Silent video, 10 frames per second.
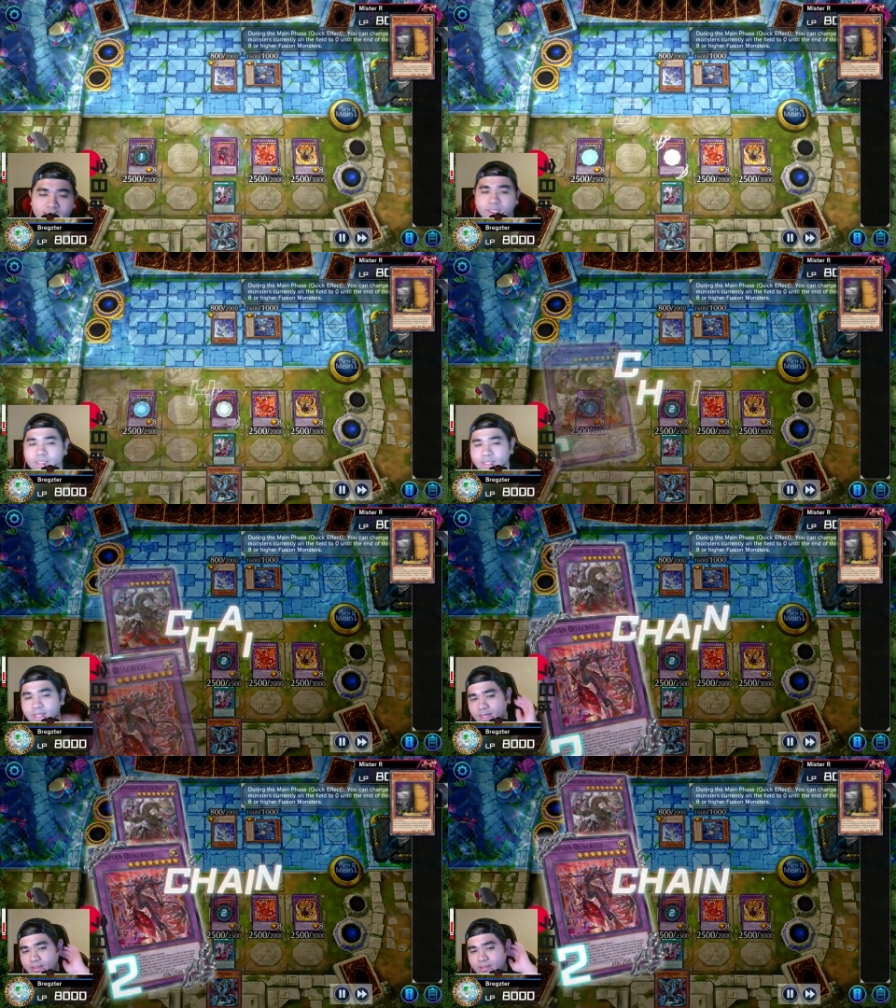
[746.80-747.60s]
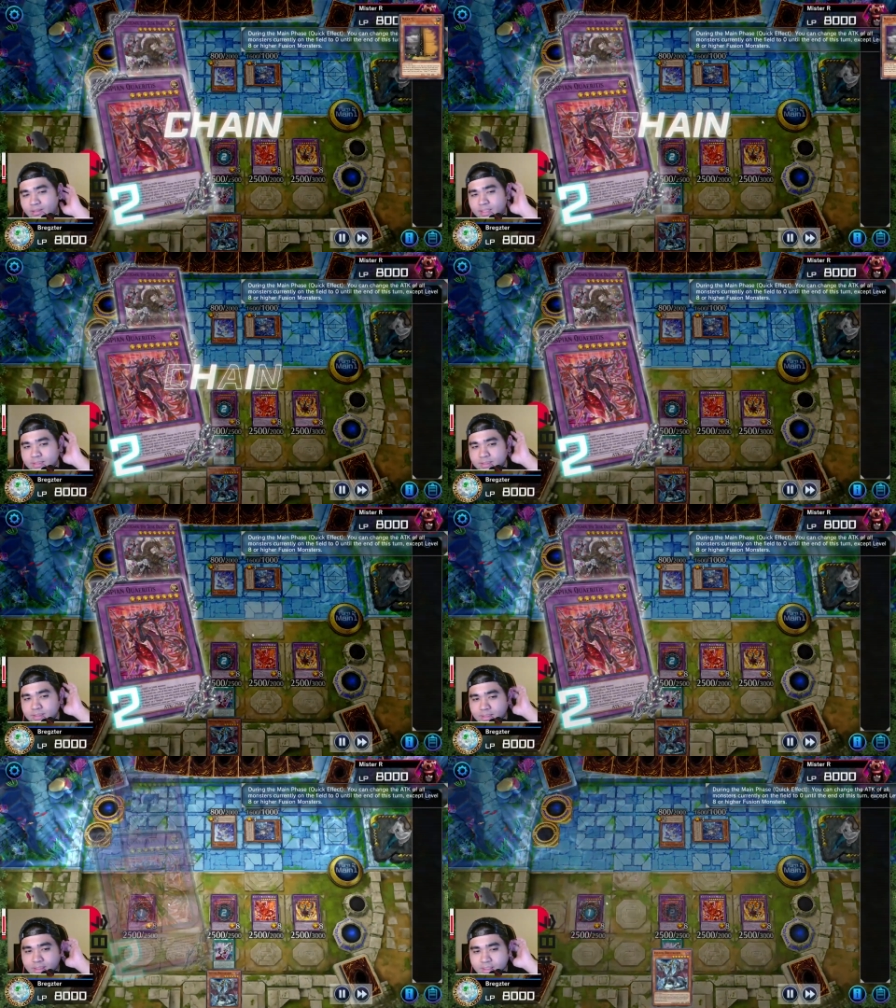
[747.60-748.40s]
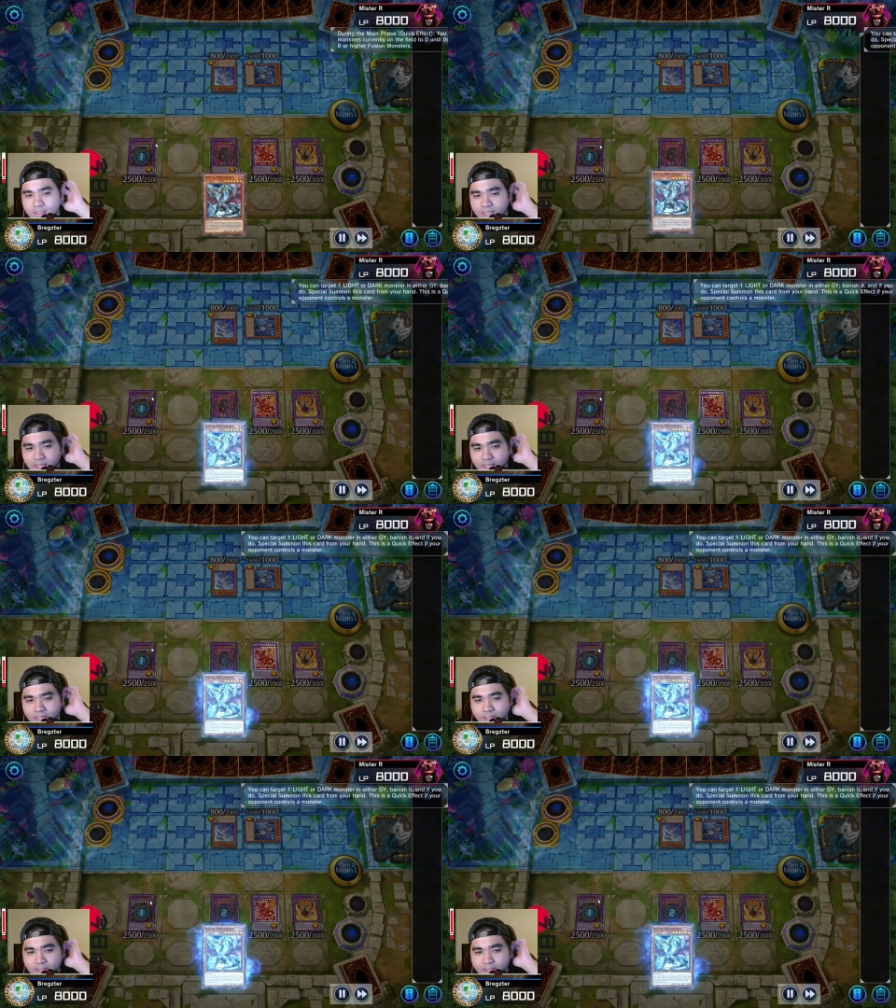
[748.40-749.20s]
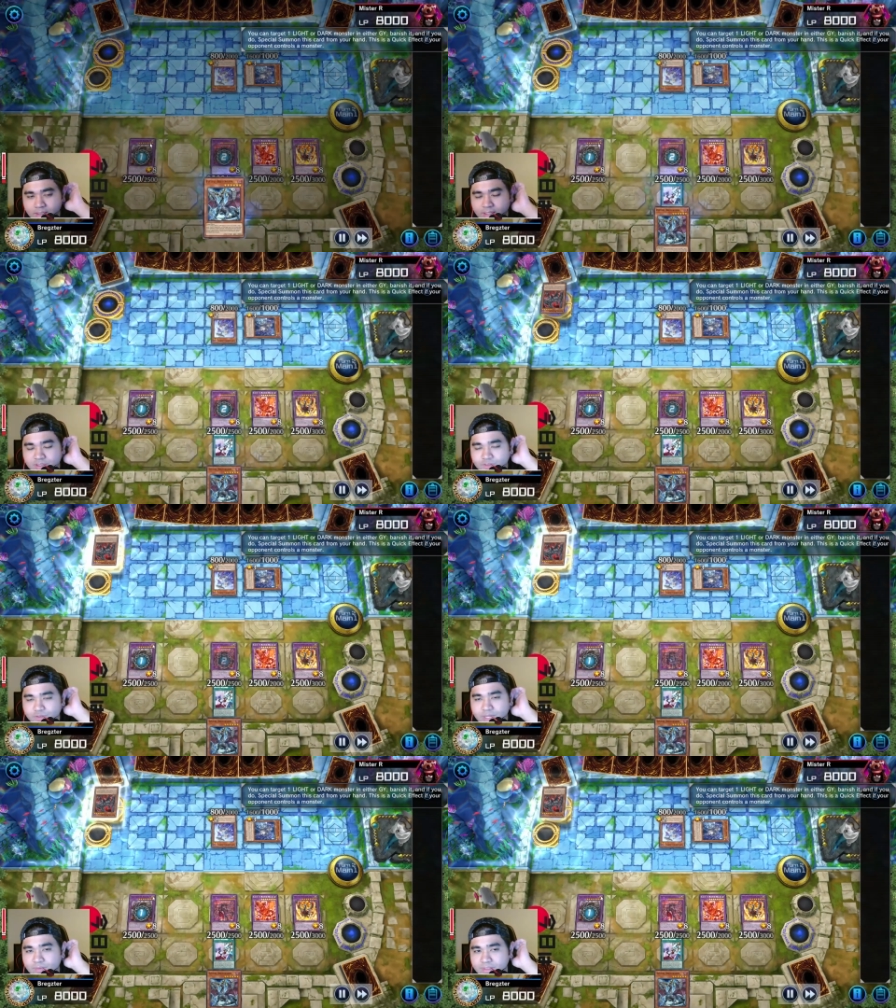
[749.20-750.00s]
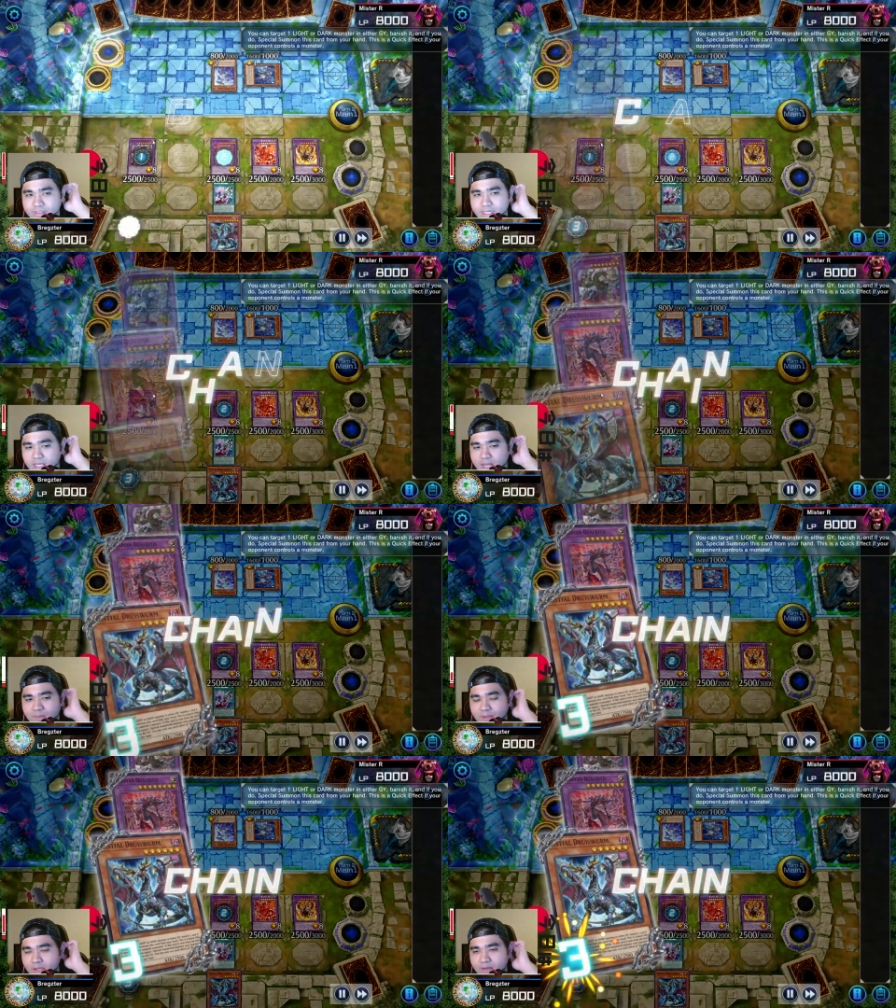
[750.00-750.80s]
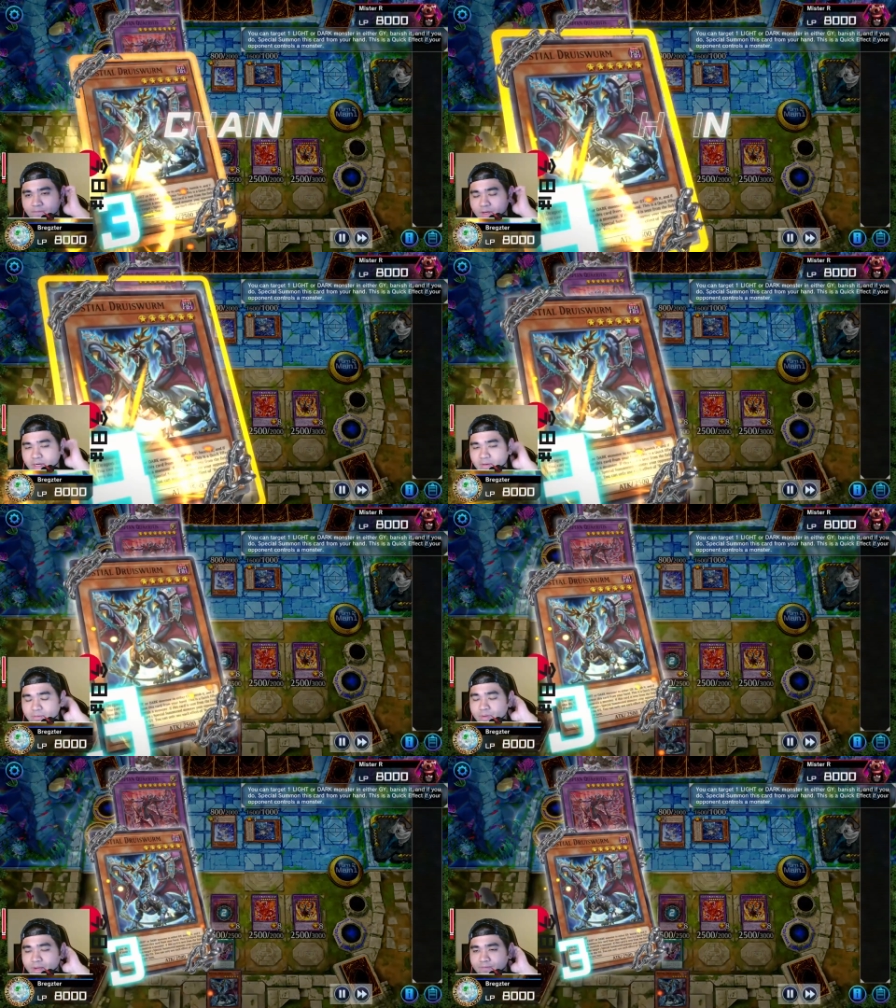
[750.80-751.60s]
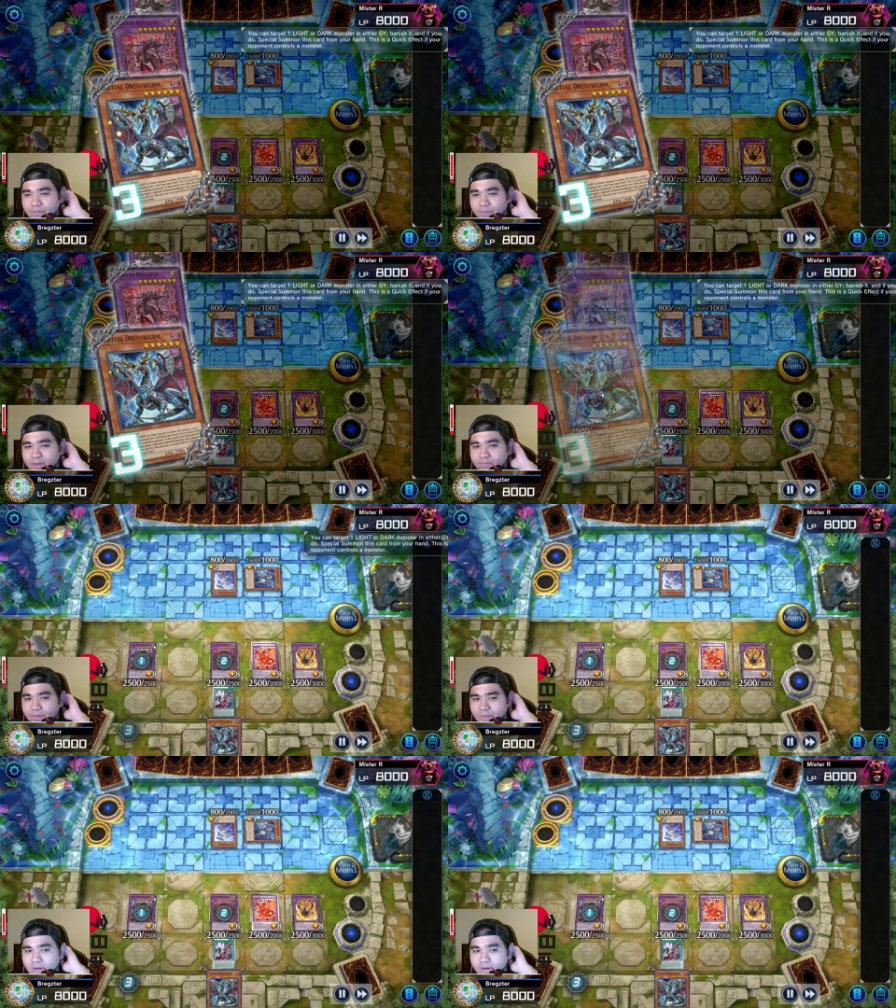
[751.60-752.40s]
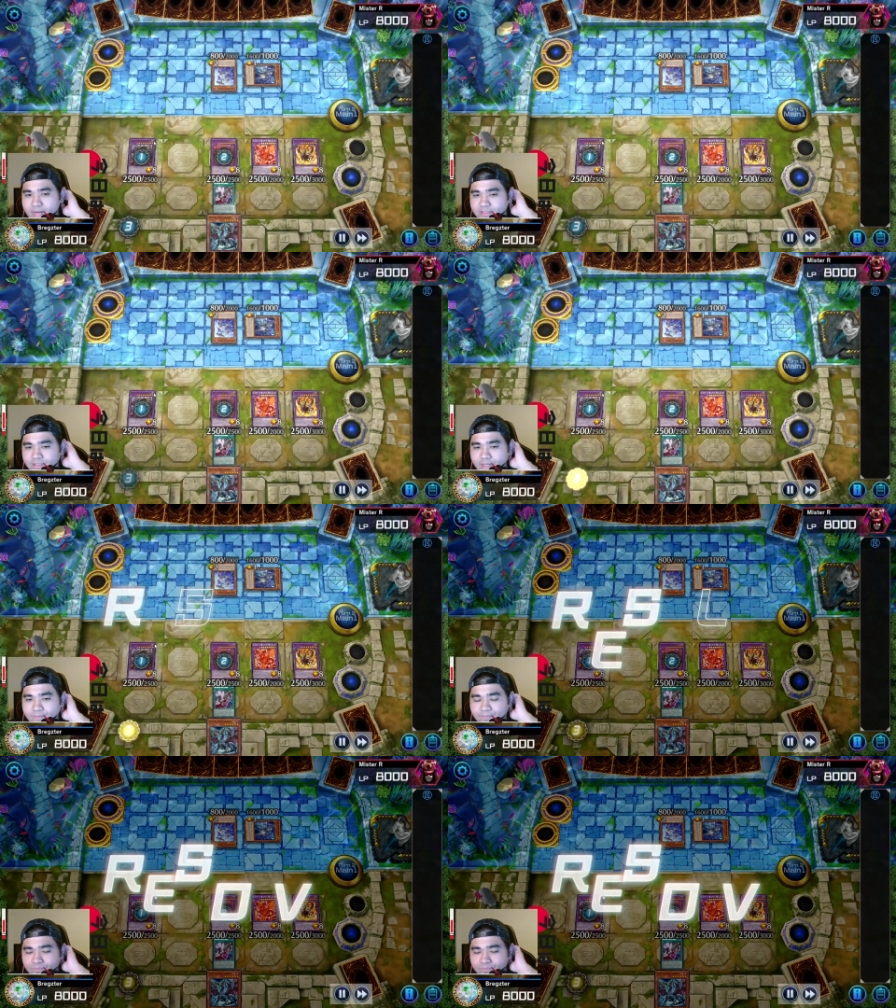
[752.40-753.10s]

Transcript: Then Dust Dragon will send a copy of our Garura from our extra deck.